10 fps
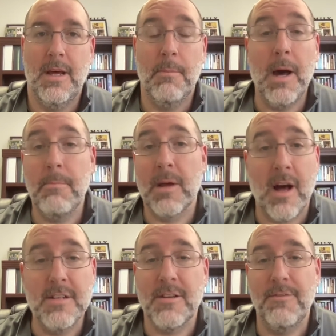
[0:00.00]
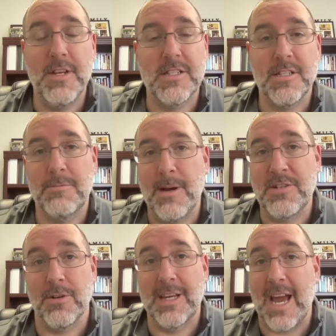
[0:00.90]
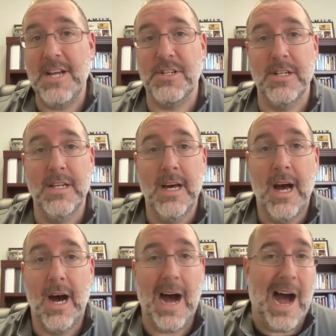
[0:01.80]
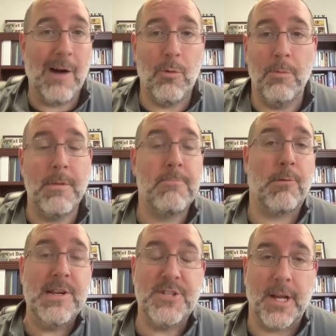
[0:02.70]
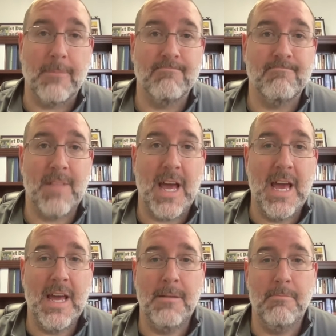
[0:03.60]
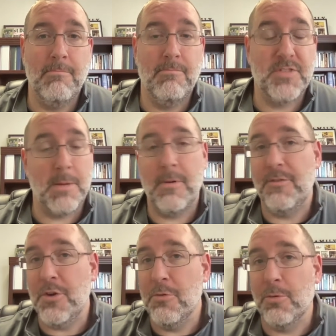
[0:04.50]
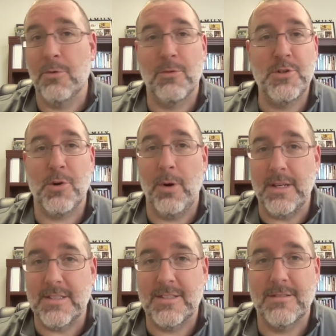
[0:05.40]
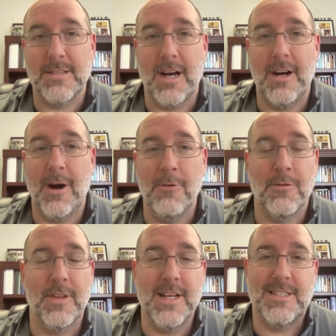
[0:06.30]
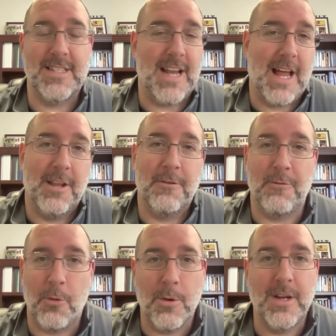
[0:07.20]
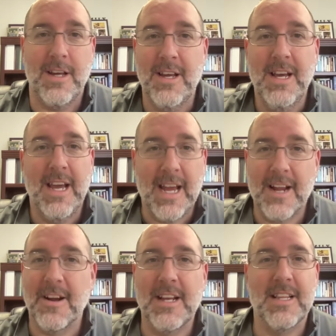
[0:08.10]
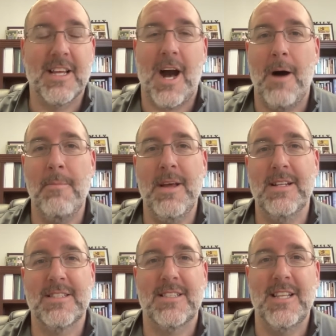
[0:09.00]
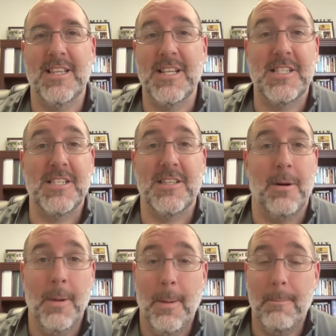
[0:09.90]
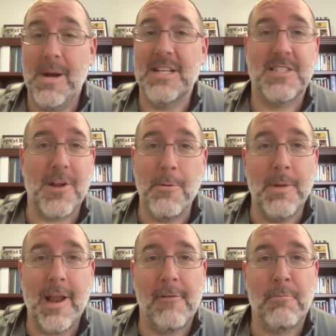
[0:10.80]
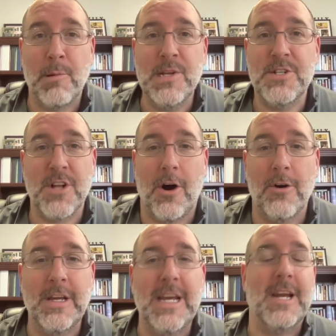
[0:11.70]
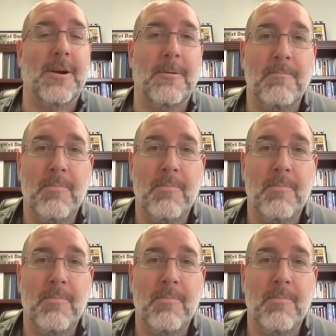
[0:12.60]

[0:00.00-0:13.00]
But because of this special occasion, uh, I won't be preaching and some of you will rejoice uh, over this. And I look forward to hearing the comments that this is the best sermon I've preached all year.